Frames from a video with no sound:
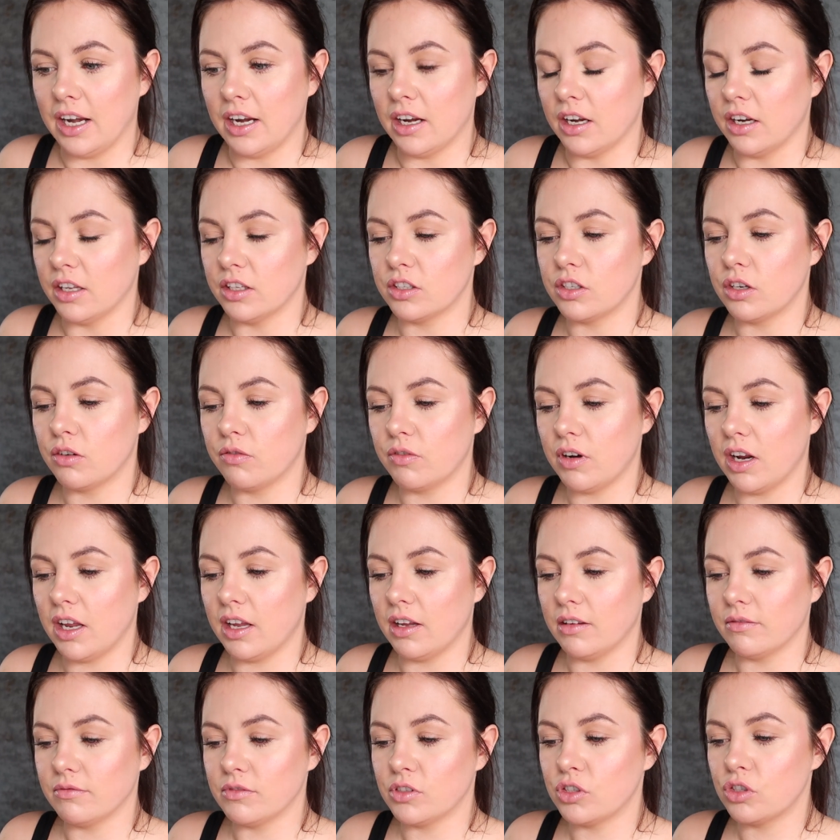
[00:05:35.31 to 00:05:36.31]
And it's a
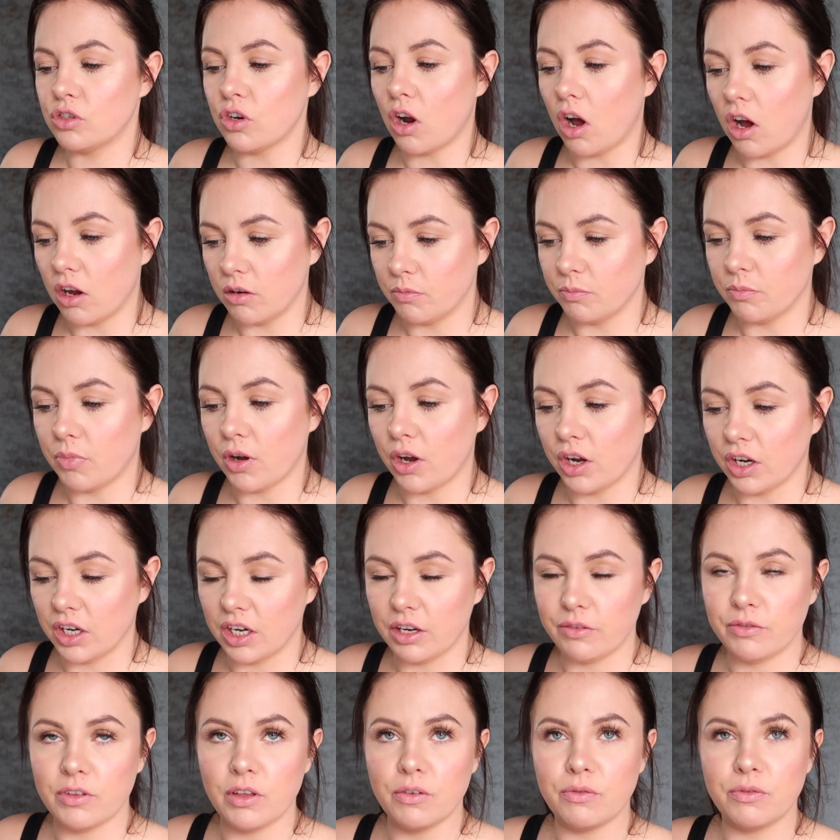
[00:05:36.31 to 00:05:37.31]
great starting point
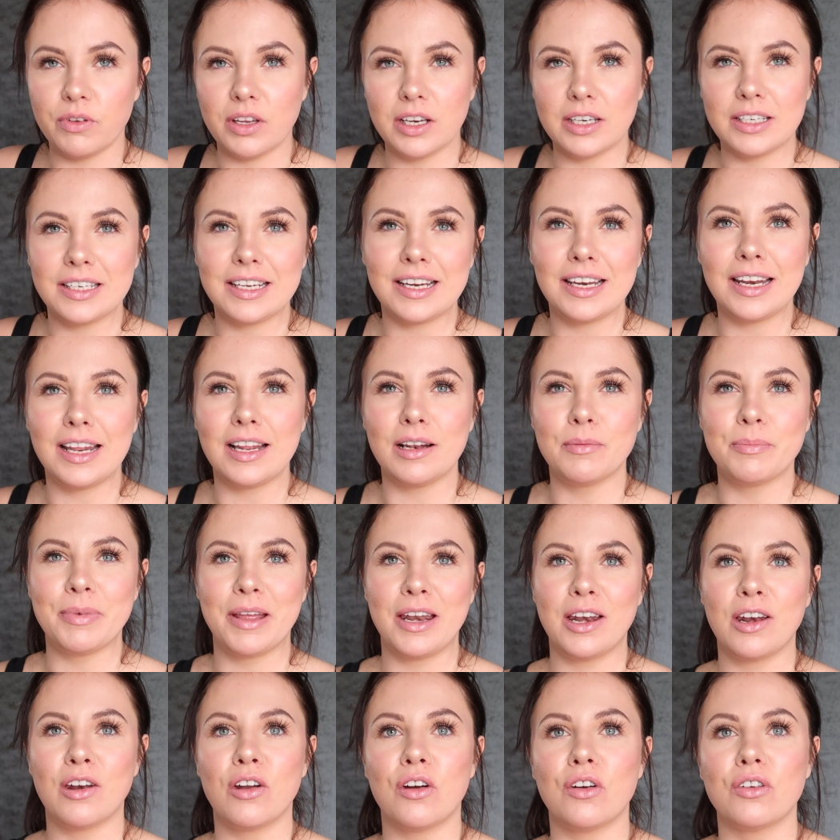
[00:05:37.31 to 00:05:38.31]
if you're feeling a little
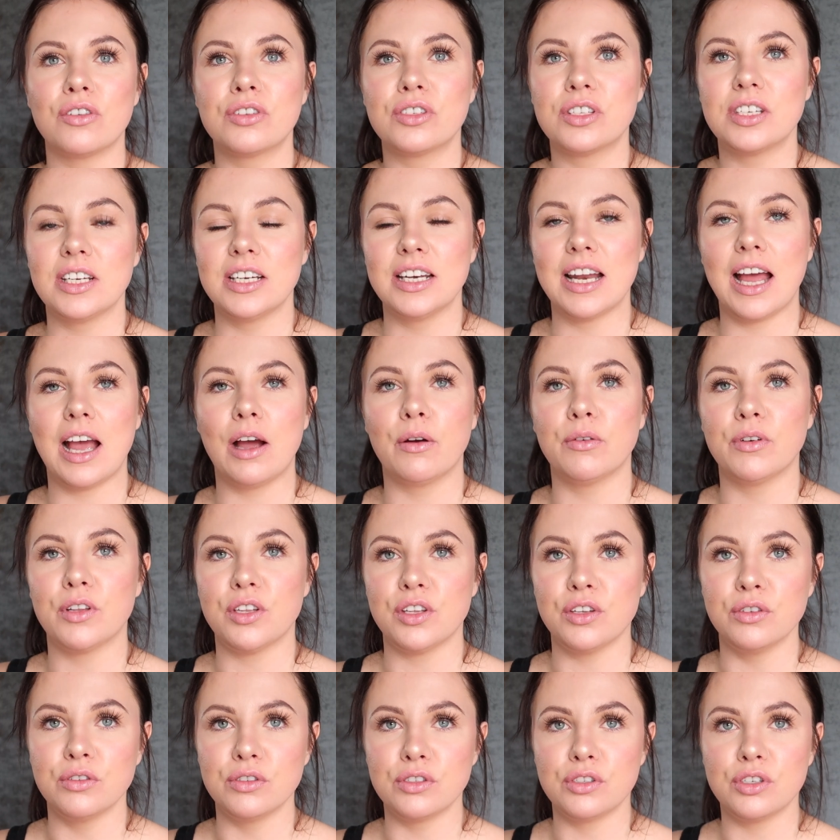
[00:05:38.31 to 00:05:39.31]
bit lost in how to
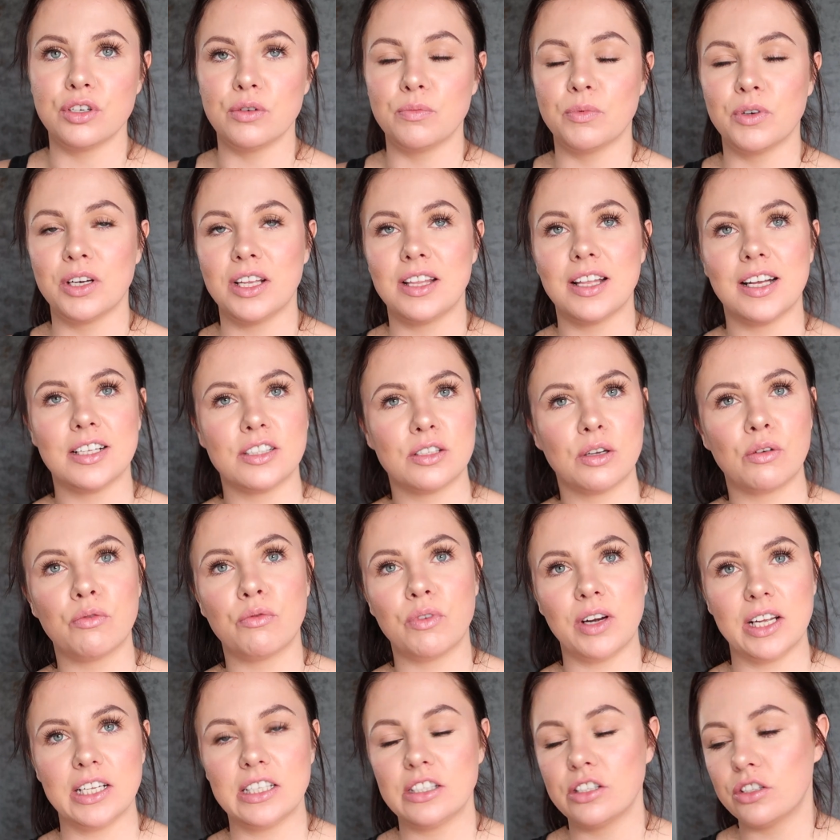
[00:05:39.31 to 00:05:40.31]
use TUBEBUDDY. That's a
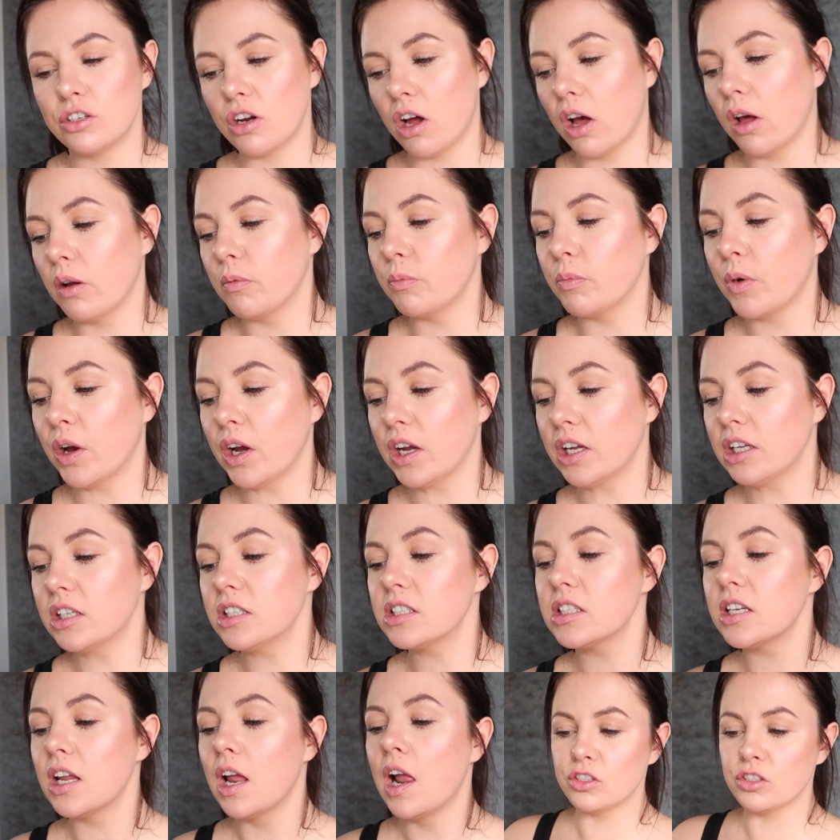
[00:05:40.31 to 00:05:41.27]
great starting point.